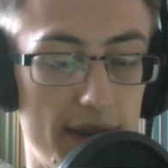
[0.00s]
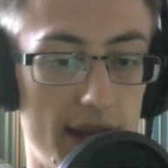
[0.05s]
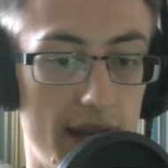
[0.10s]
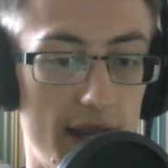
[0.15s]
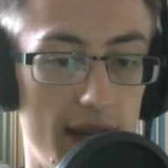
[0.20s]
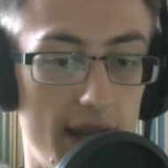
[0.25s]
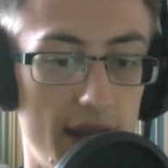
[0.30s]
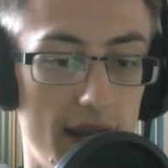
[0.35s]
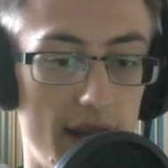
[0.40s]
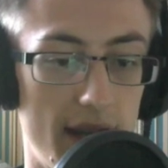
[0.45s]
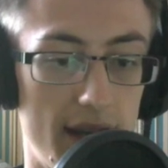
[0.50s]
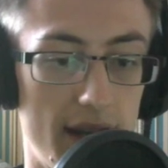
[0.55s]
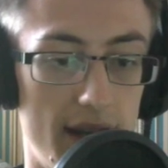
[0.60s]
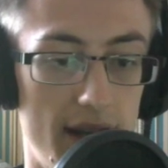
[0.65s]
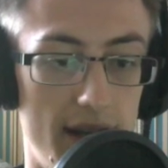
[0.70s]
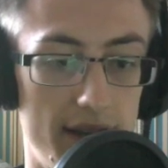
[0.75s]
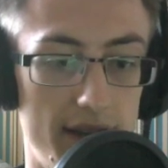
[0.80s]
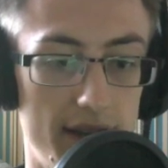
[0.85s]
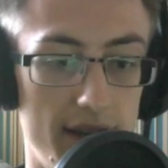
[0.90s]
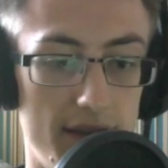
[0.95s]

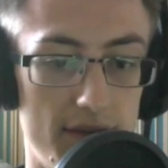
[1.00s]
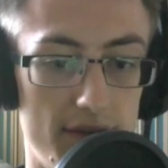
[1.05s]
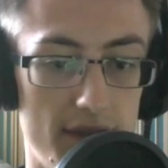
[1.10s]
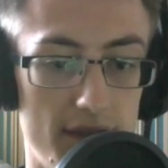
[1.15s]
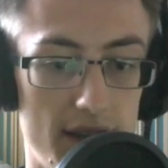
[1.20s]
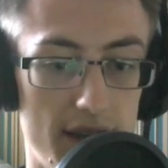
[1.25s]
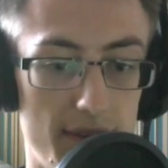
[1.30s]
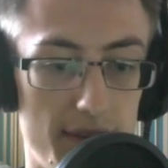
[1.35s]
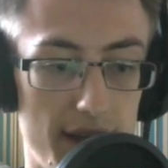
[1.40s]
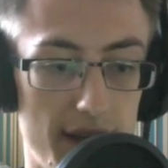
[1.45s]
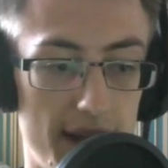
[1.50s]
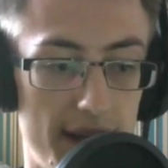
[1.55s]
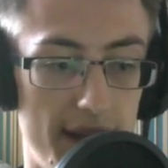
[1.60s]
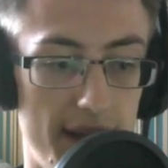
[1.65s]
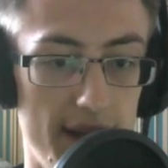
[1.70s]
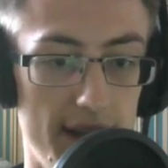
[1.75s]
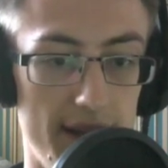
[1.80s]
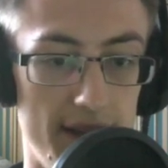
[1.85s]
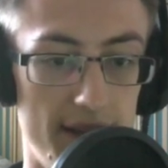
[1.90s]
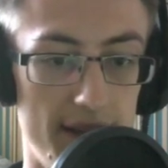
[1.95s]
I didn't really plan
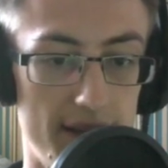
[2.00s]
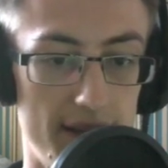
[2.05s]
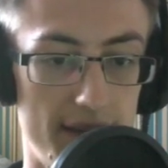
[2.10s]
ahead.